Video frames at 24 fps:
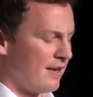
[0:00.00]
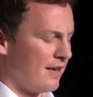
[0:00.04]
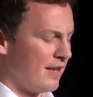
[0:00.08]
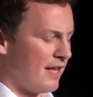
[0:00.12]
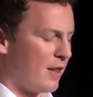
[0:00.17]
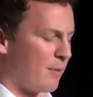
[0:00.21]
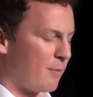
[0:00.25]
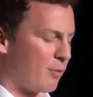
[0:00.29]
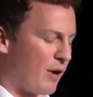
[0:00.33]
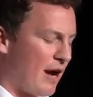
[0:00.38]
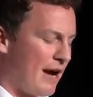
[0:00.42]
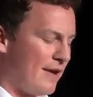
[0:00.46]
Now,
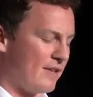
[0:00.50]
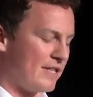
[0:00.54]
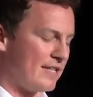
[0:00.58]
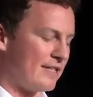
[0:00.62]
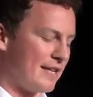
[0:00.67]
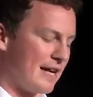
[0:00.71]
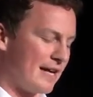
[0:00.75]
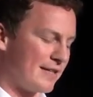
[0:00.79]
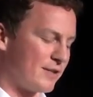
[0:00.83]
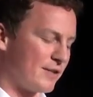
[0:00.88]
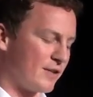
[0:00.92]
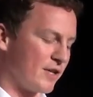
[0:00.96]
the private
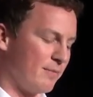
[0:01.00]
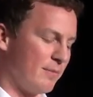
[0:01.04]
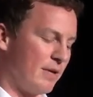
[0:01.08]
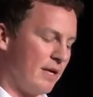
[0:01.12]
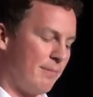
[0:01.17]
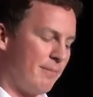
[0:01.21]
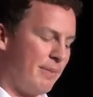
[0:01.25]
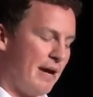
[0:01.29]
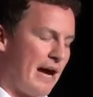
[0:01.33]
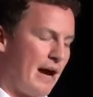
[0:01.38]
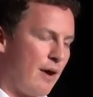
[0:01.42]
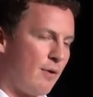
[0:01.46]
sector can be a
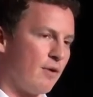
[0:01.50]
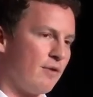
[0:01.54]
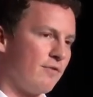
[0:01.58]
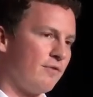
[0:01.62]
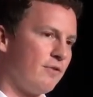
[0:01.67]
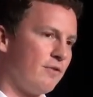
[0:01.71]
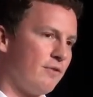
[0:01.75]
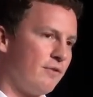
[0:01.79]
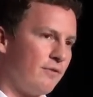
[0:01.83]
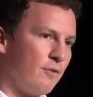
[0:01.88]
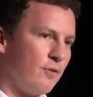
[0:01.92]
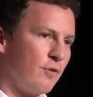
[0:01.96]

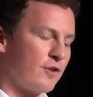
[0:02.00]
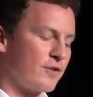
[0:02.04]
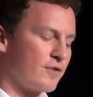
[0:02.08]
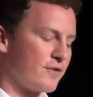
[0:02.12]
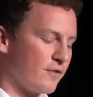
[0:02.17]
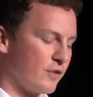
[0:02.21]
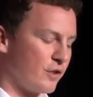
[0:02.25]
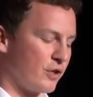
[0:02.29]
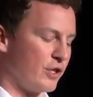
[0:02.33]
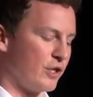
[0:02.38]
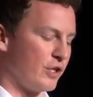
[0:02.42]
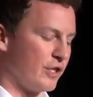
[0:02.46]
powerful force
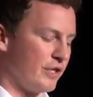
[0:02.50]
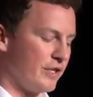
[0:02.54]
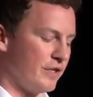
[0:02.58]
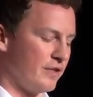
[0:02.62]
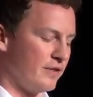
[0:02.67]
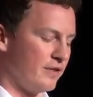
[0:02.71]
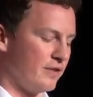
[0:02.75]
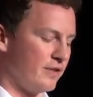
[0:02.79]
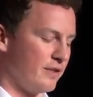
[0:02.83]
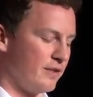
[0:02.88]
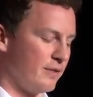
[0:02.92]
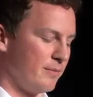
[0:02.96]
for good,
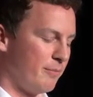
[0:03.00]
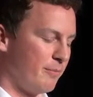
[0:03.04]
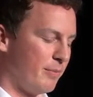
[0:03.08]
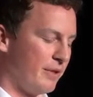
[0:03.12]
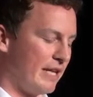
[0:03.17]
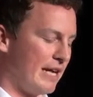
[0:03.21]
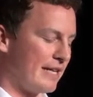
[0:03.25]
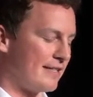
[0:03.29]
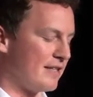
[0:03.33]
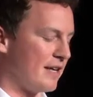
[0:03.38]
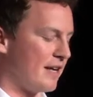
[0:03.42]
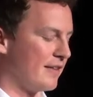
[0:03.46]
but
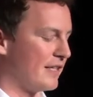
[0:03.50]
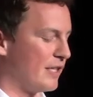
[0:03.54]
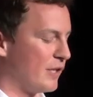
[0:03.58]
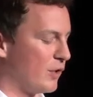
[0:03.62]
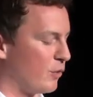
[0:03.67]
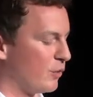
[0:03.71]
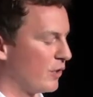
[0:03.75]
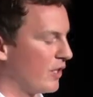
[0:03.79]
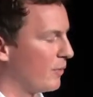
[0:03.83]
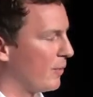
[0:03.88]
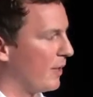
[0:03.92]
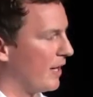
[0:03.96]
that's not the
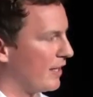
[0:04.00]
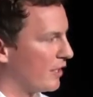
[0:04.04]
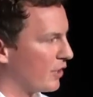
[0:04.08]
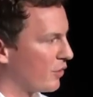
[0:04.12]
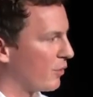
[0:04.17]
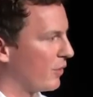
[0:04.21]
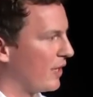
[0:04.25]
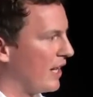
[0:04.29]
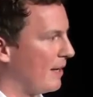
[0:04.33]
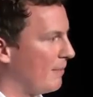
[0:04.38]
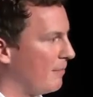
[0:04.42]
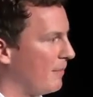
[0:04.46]
only way to
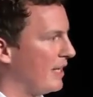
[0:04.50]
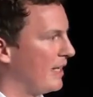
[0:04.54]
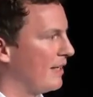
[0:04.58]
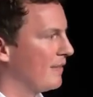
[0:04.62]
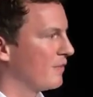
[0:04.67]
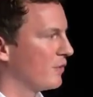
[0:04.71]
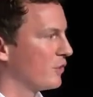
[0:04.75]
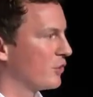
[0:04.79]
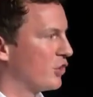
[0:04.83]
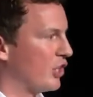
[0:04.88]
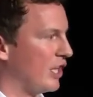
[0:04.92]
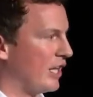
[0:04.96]
create
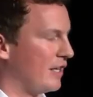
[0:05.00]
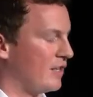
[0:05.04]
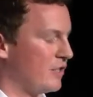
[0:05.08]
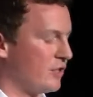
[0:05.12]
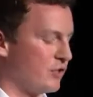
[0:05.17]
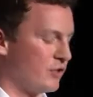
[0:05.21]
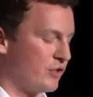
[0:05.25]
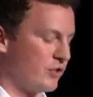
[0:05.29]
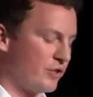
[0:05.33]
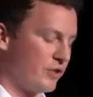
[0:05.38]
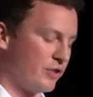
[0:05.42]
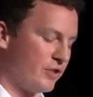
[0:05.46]
meaningful
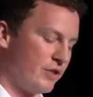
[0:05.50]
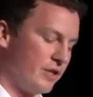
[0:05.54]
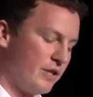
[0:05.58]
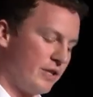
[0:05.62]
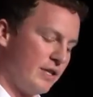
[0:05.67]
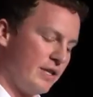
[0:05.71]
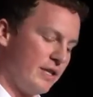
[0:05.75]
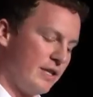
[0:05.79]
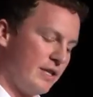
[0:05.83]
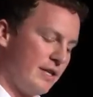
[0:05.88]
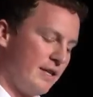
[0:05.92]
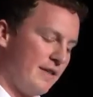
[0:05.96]
change.
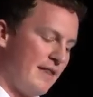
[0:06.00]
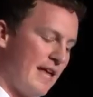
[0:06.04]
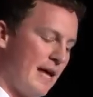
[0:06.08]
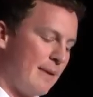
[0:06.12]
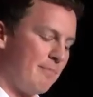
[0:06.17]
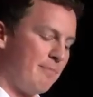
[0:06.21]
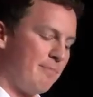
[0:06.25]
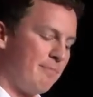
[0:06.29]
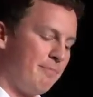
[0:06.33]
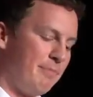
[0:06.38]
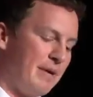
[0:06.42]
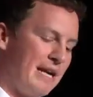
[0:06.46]

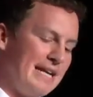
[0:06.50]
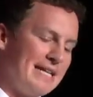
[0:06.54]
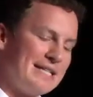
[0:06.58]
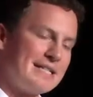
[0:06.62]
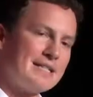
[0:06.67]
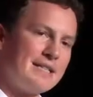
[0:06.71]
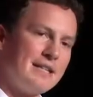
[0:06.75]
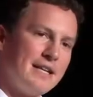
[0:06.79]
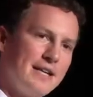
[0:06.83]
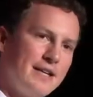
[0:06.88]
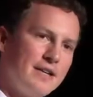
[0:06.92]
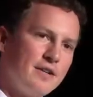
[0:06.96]
That
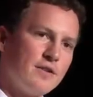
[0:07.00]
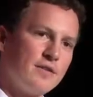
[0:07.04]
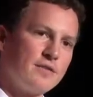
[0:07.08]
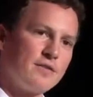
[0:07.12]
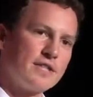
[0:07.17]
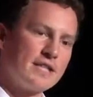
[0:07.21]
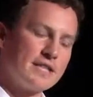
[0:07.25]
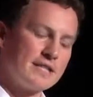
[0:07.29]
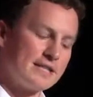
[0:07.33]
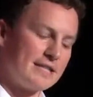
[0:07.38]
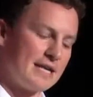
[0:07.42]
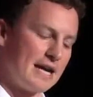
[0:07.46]
base layer of
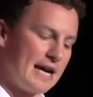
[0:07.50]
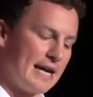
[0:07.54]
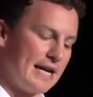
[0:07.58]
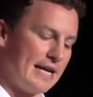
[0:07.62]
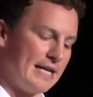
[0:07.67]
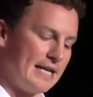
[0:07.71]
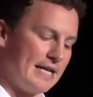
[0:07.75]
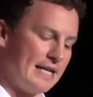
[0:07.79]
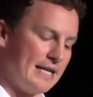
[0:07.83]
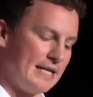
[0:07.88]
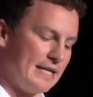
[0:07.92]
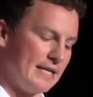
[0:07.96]

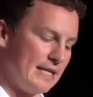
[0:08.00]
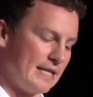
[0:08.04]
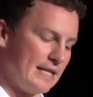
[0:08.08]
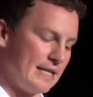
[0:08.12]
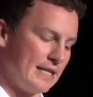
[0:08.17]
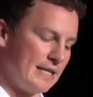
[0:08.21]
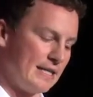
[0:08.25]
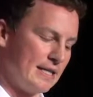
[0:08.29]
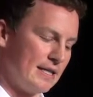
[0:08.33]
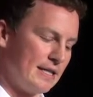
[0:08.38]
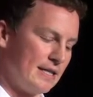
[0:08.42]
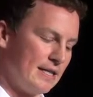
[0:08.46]
society,
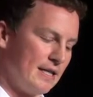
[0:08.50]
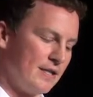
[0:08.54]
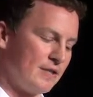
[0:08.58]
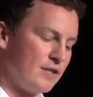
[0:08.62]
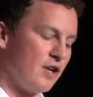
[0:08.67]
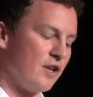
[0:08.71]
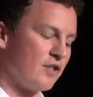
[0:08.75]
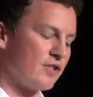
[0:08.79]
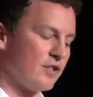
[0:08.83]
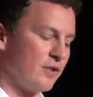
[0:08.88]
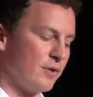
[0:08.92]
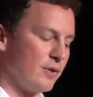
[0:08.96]
it's
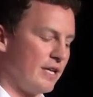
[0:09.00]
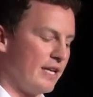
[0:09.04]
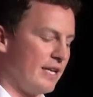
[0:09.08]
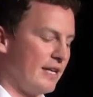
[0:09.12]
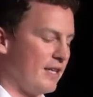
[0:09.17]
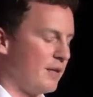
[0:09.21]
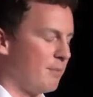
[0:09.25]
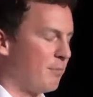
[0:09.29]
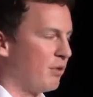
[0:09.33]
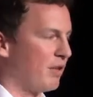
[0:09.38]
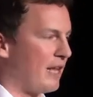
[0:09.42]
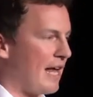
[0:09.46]
also key,
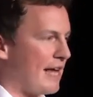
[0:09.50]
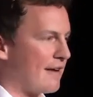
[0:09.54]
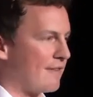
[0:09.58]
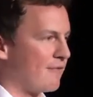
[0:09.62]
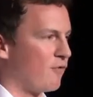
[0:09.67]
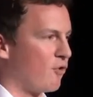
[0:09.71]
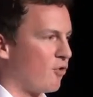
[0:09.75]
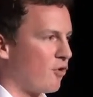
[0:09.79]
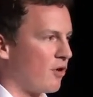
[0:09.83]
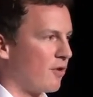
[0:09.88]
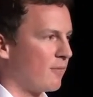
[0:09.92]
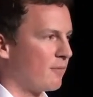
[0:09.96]
the
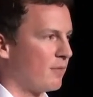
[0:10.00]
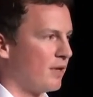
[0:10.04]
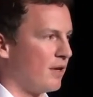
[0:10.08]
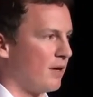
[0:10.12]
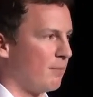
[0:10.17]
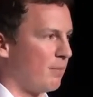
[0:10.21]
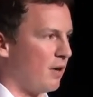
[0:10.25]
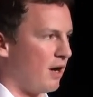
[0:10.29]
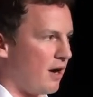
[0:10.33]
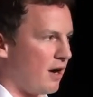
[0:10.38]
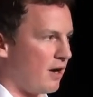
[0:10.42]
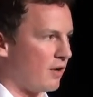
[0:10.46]
platform
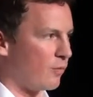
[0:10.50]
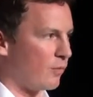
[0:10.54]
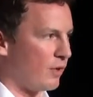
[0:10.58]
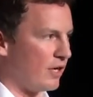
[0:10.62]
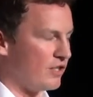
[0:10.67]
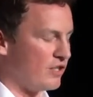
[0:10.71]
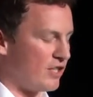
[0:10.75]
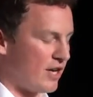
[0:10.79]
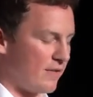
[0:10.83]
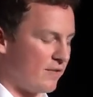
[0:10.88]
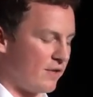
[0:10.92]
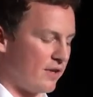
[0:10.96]
upon
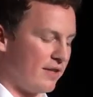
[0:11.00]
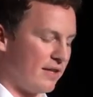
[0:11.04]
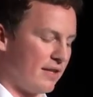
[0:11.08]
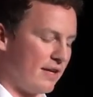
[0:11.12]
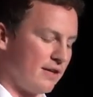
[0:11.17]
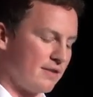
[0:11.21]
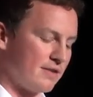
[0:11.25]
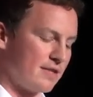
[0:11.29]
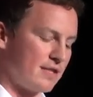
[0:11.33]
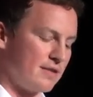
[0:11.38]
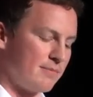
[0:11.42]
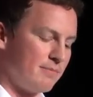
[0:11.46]
which everything
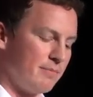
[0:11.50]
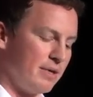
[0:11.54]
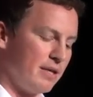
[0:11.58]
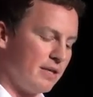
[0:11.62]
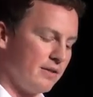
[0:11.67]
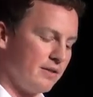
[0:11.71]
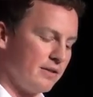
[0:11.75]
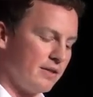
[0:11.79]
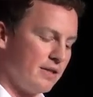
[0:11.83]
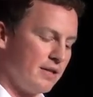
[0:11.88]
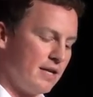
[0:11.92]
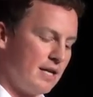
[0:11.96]
else is
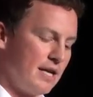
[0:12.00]
built.